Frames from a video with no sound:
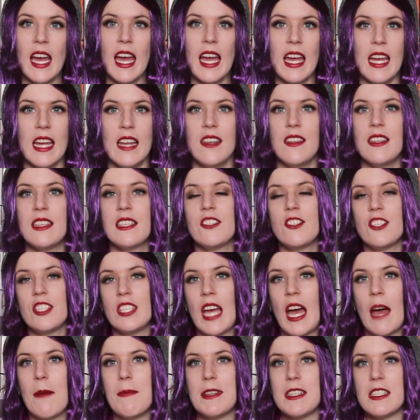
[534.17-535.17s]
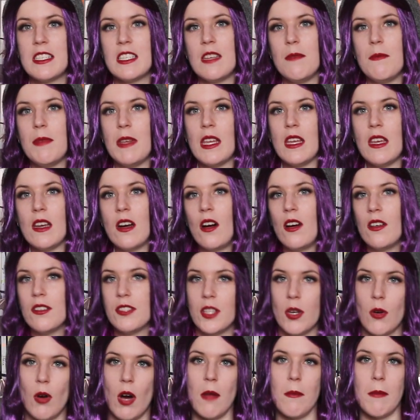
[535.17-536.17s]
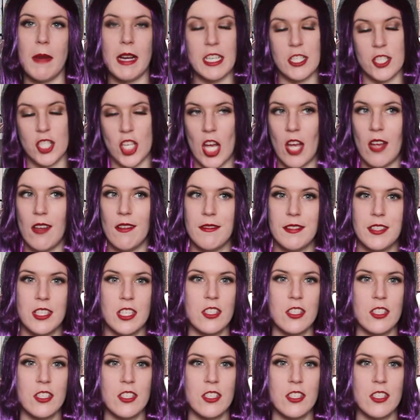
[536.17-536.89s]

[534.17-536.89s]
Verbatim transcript: And this just happens to be also on my shelves.